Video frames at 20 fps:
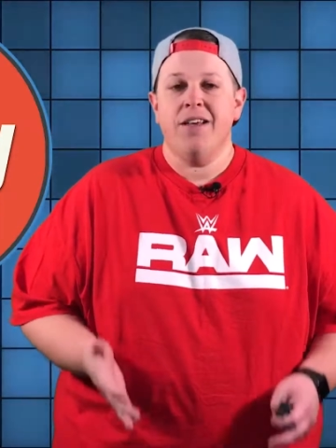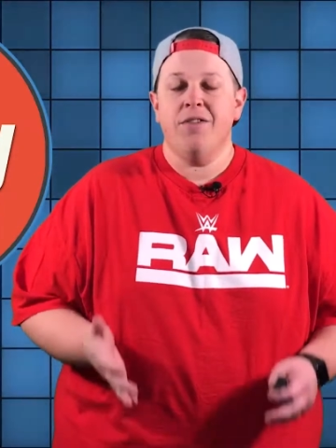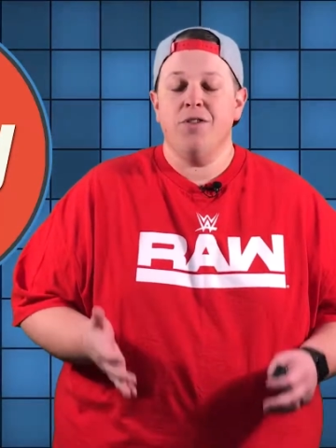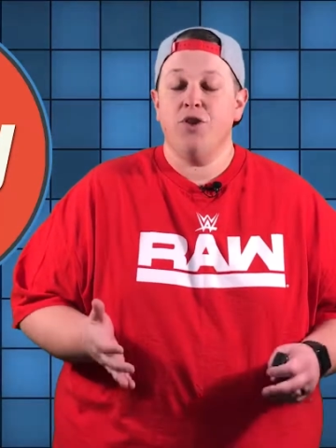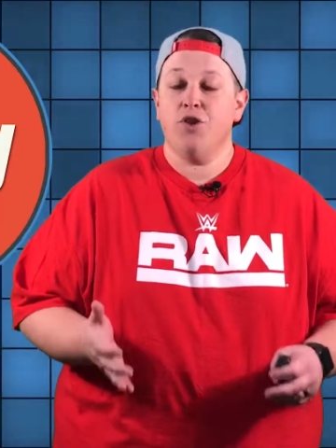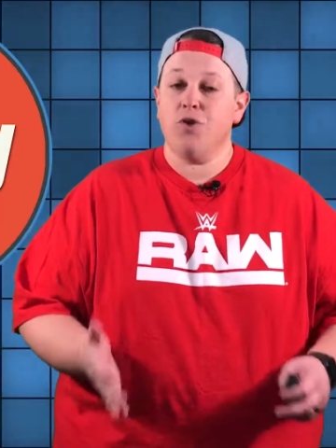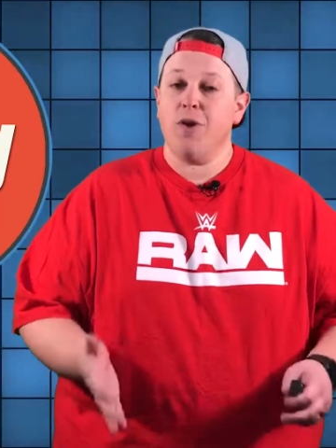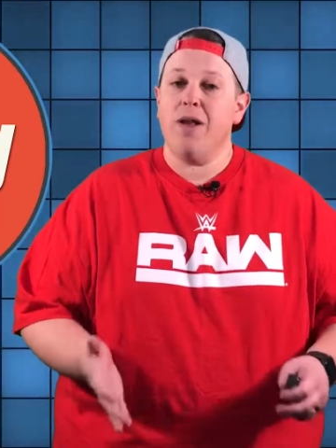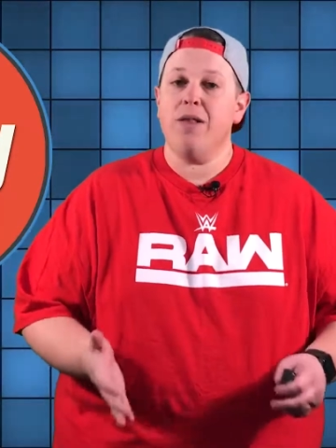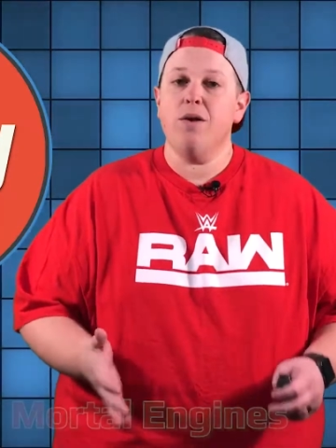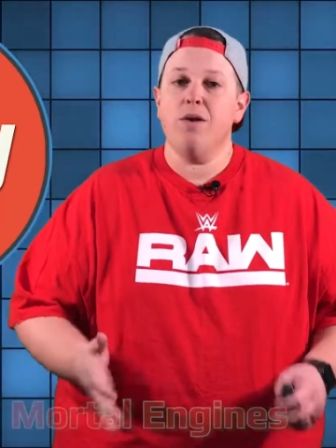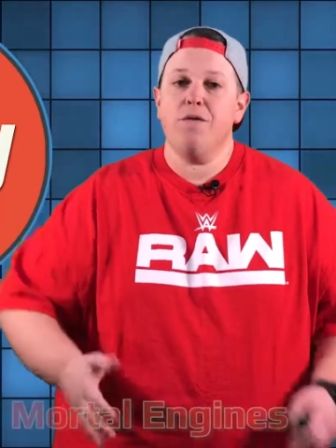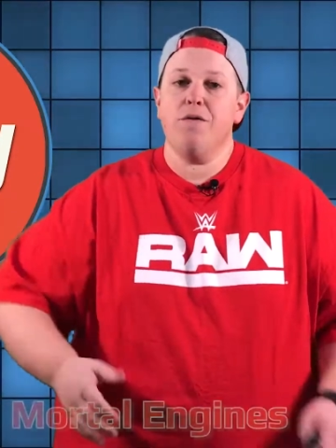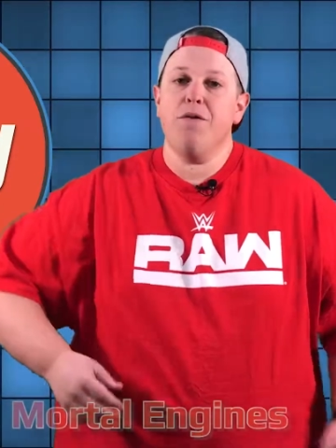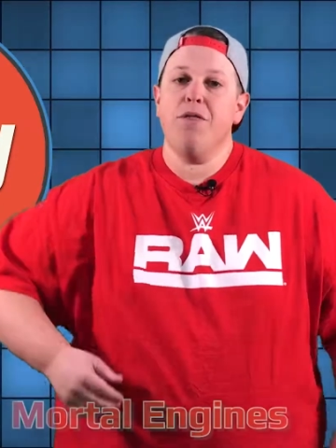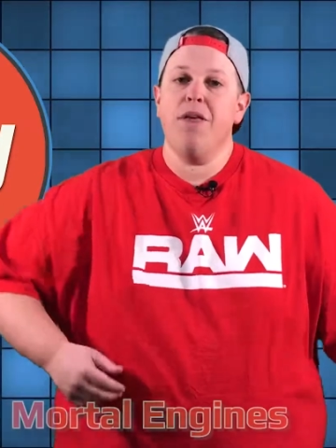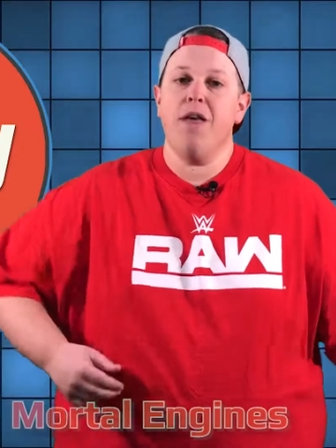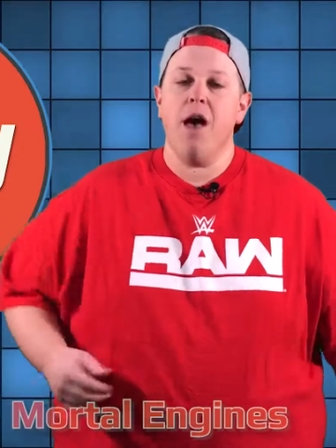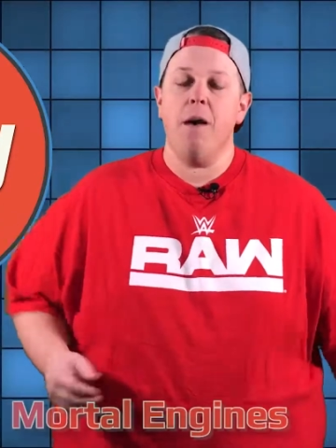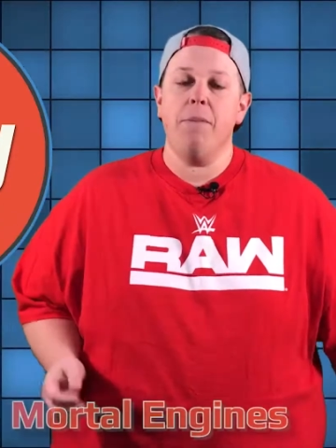the trailer
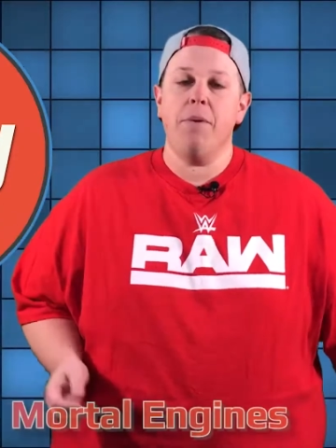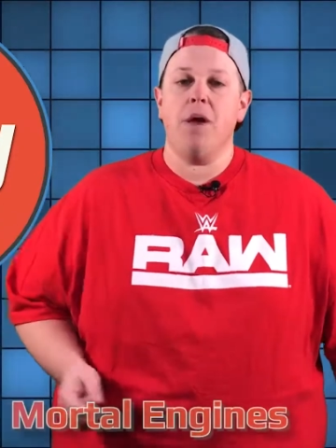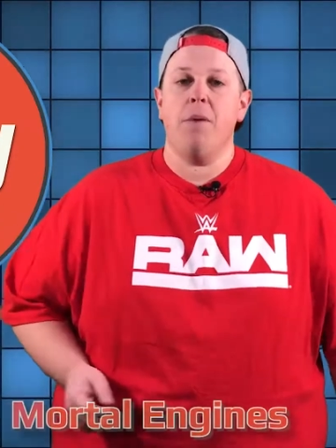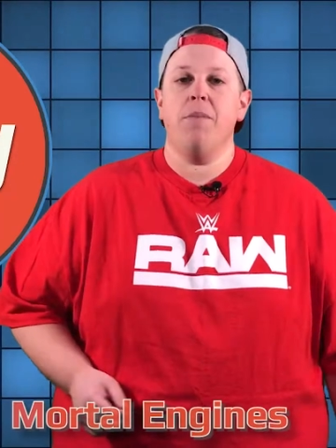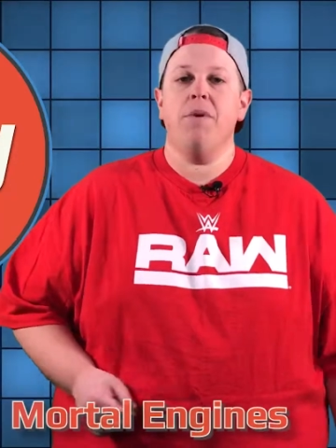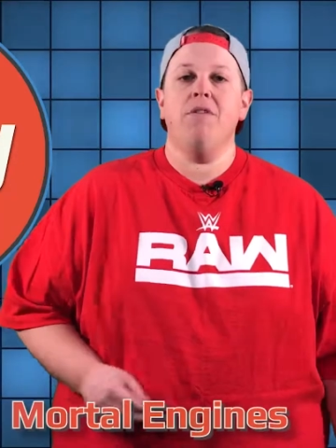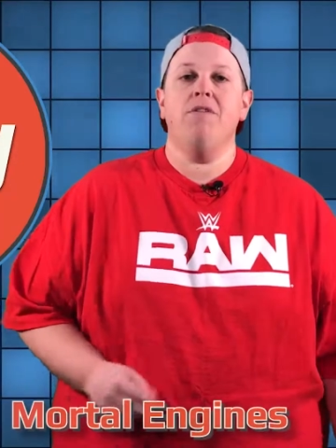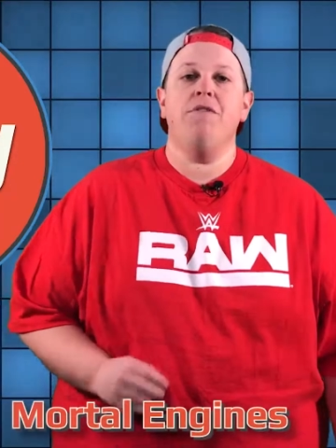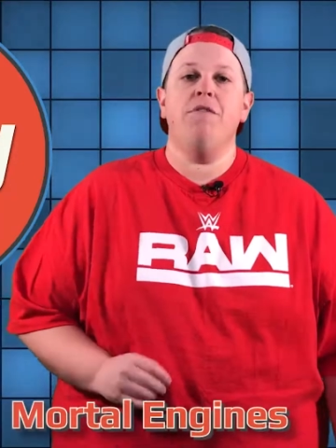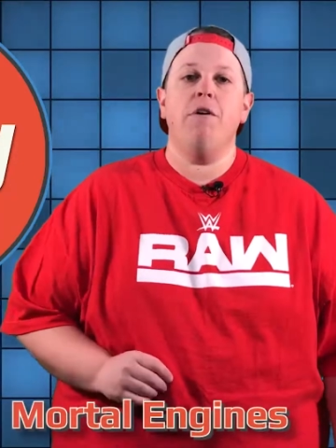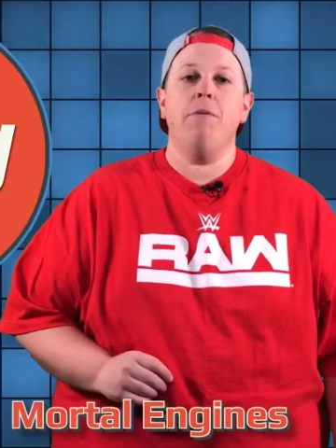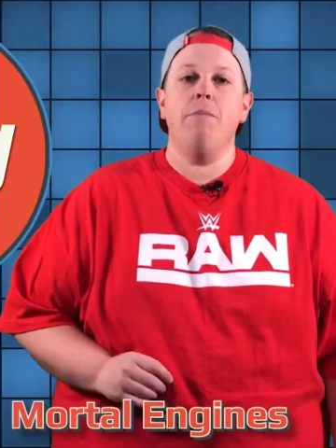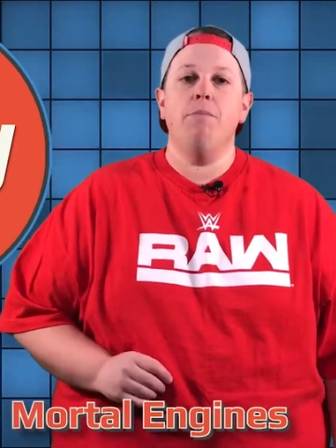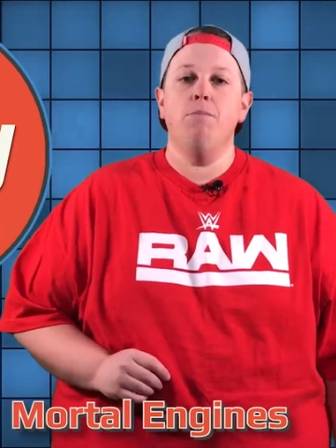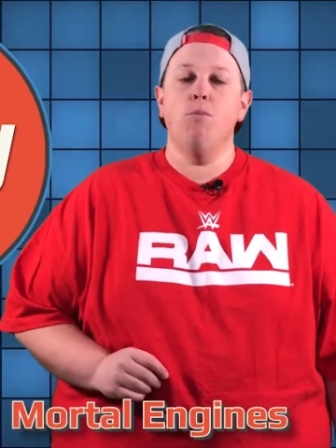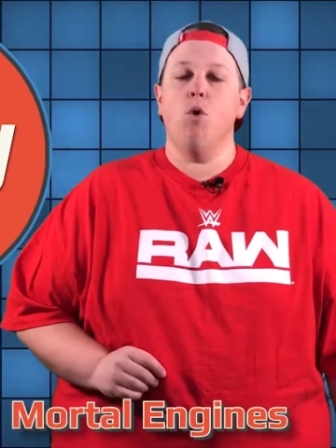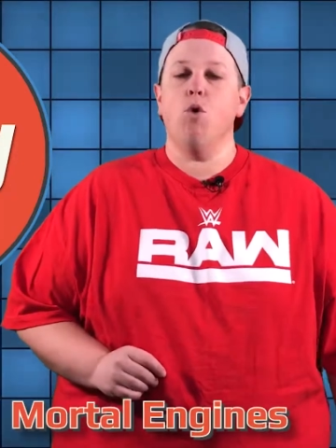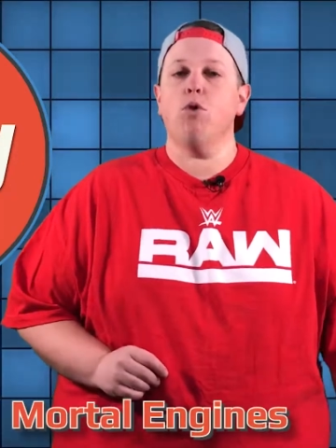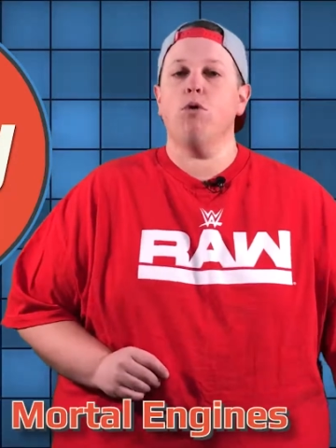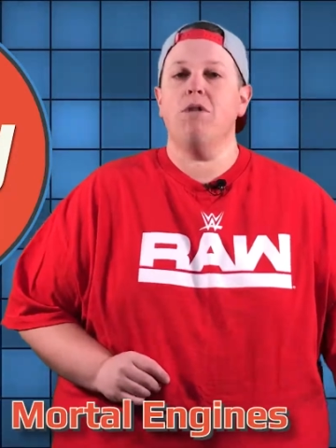for the upcoming
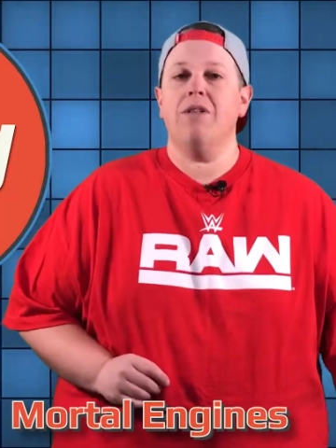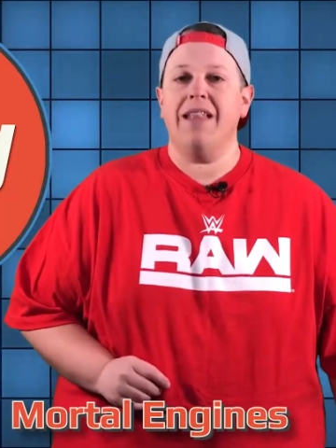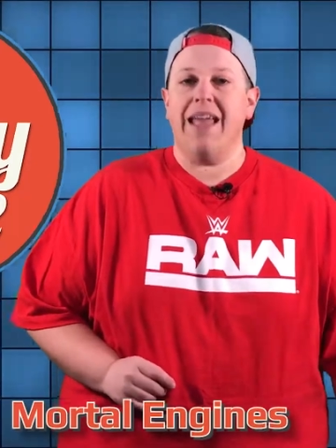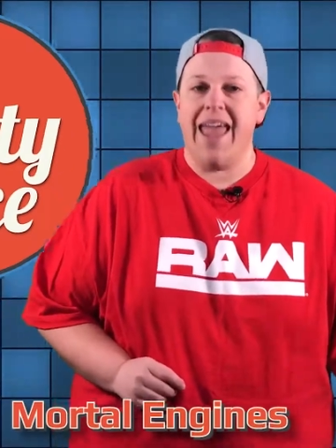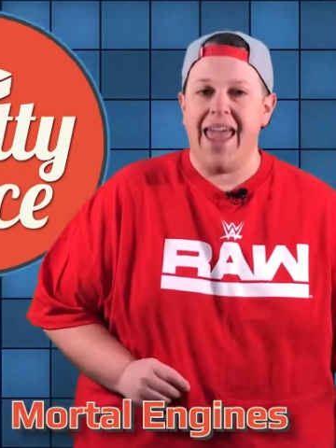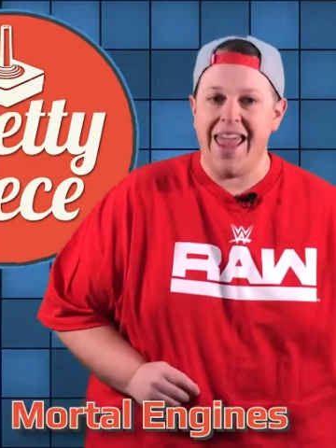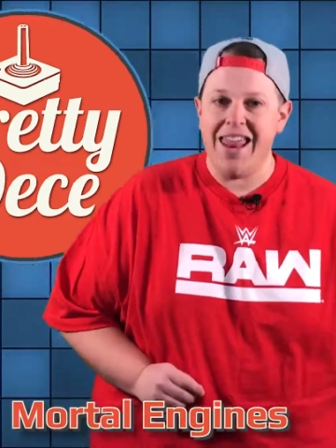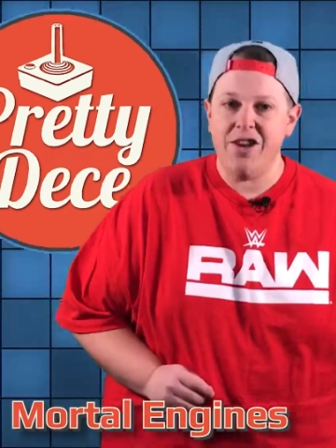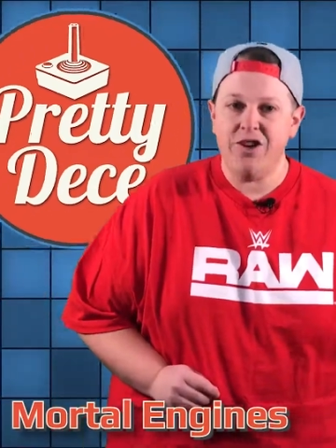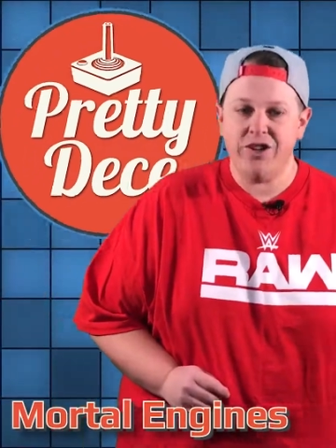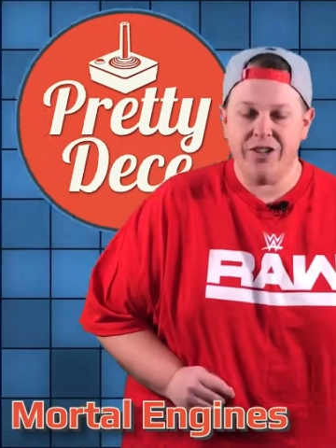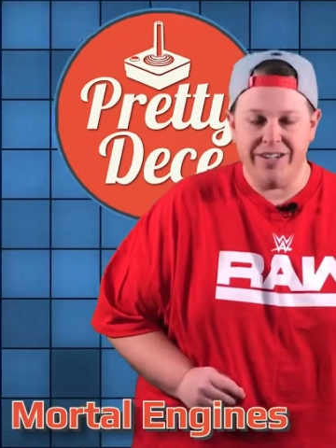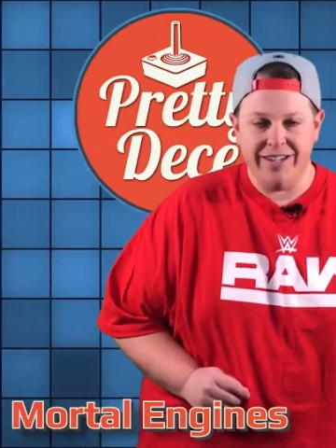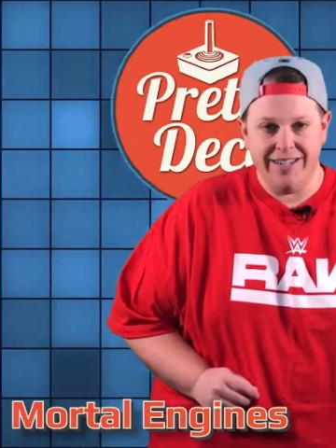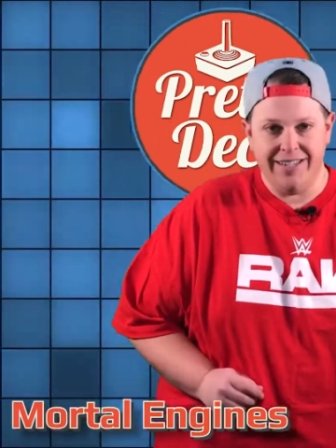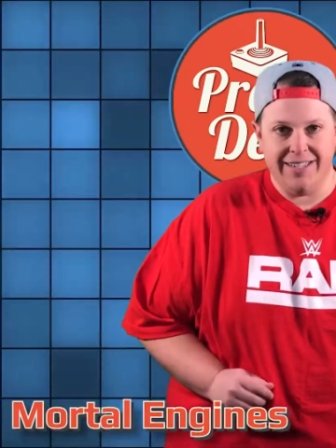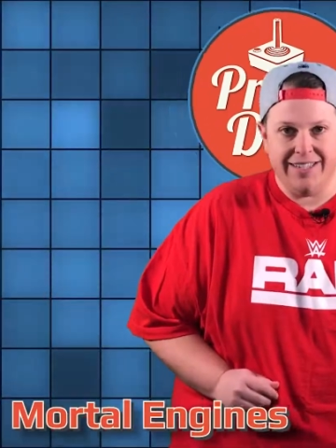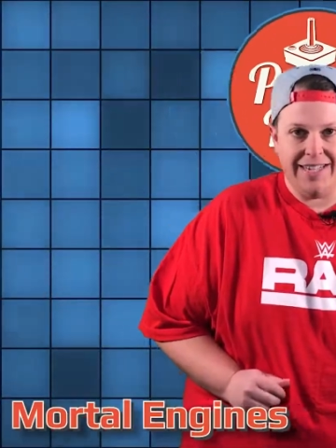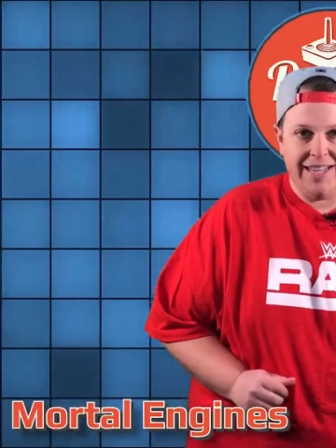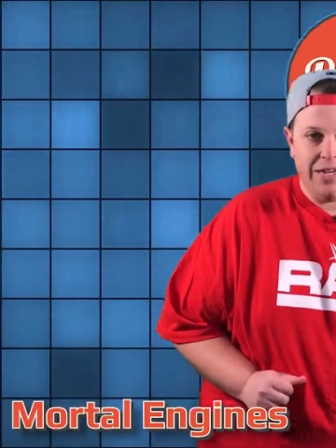film Mortal
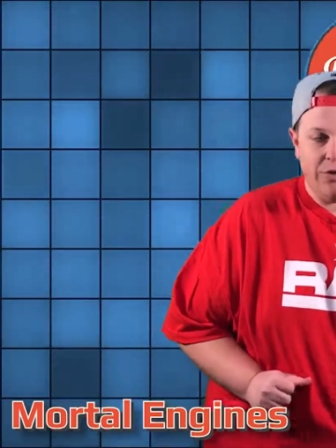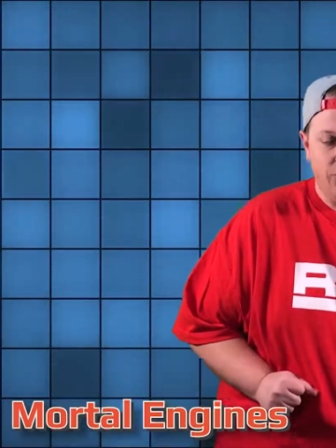Engines